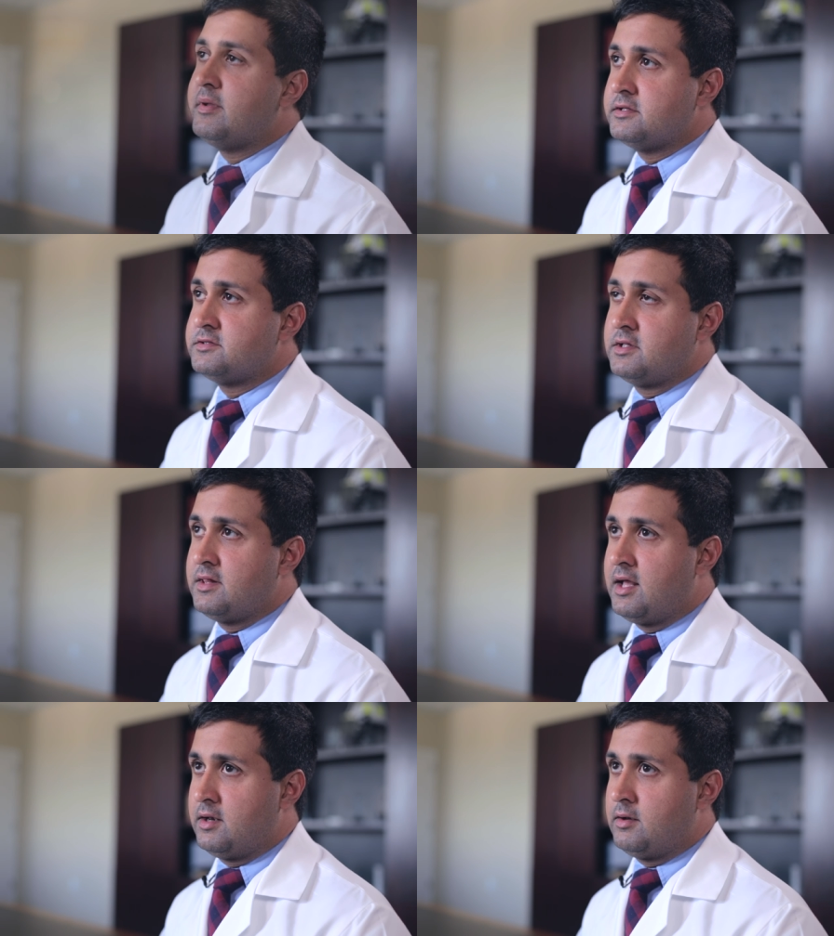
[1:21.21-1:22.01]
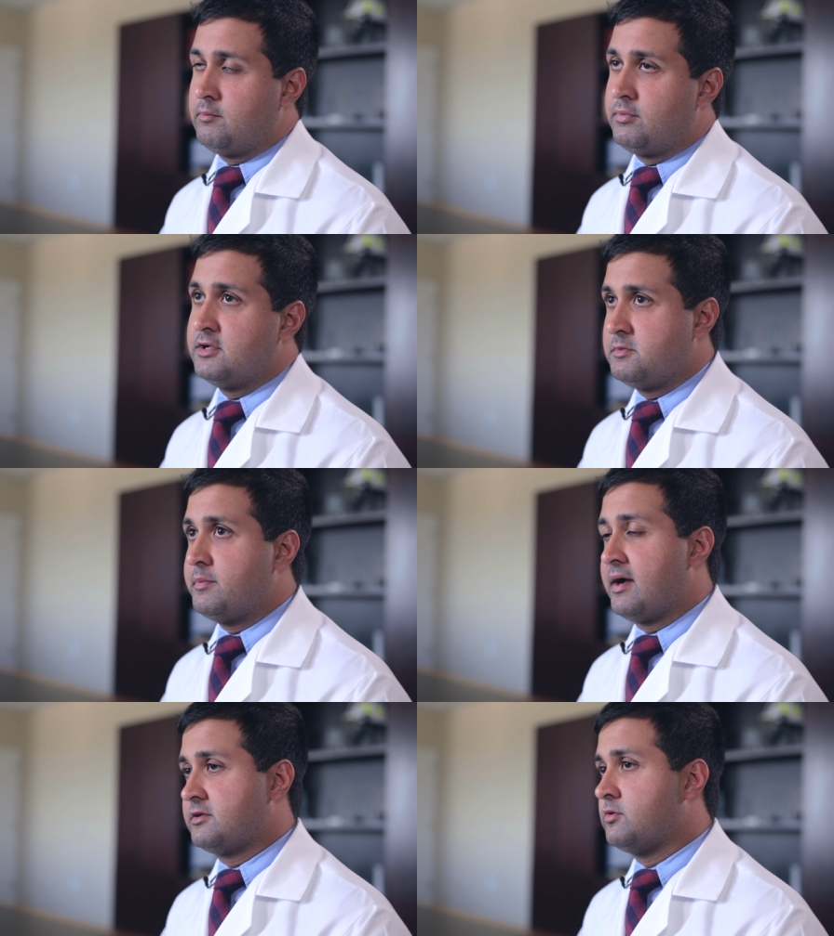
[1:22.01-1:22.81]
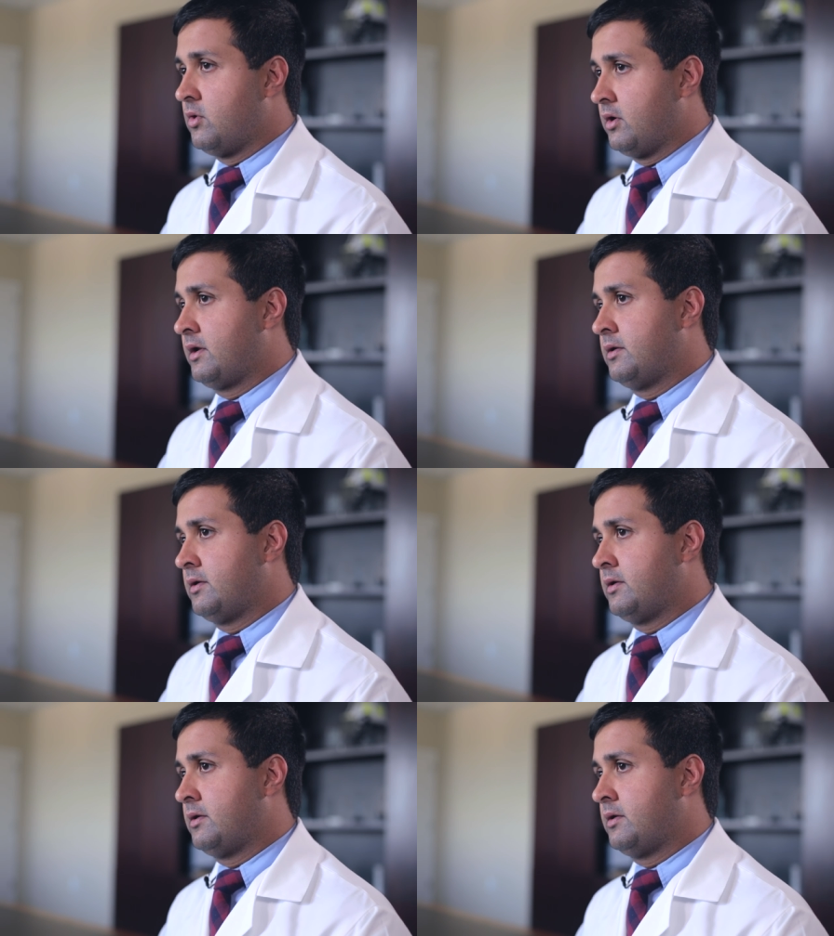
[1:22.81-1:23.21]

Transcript: biggest thing that brings me back to work